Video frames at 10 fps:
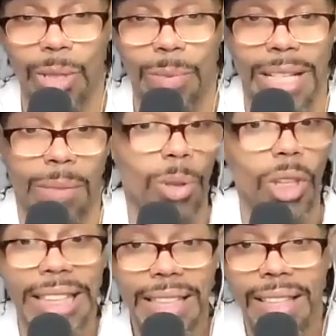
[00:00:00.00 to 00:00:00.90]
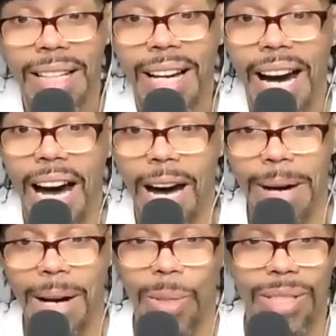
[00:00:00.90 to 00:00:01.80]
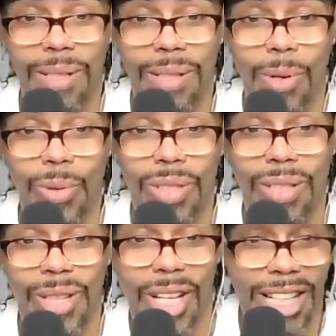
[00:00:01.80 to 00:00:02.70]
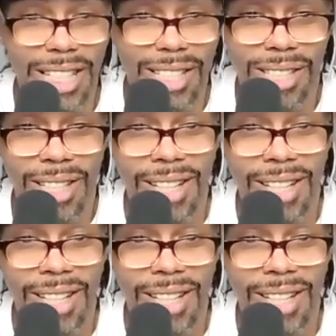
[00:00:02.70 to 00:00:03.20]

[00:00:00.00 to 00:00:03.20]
being bullied. I wasn't the most thuggish,